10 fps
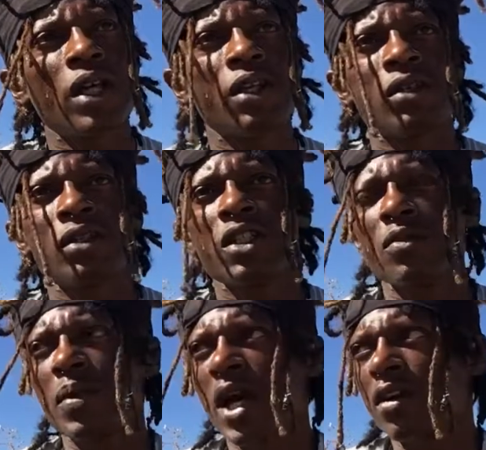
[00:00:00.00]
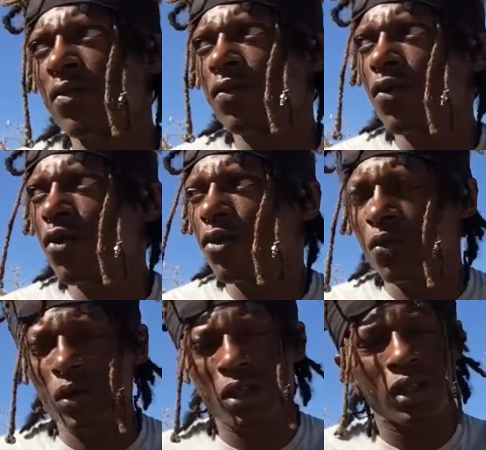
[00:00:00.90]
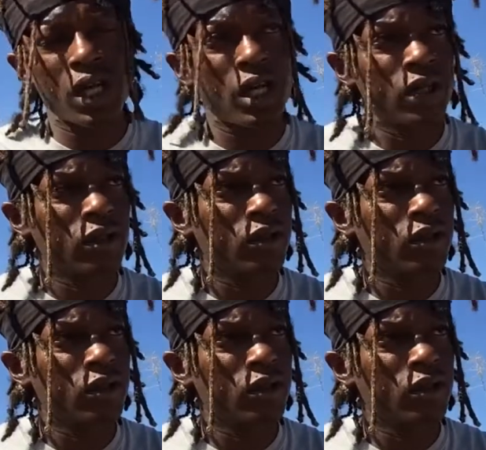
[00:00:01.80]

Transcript: there's this back and forth with, like,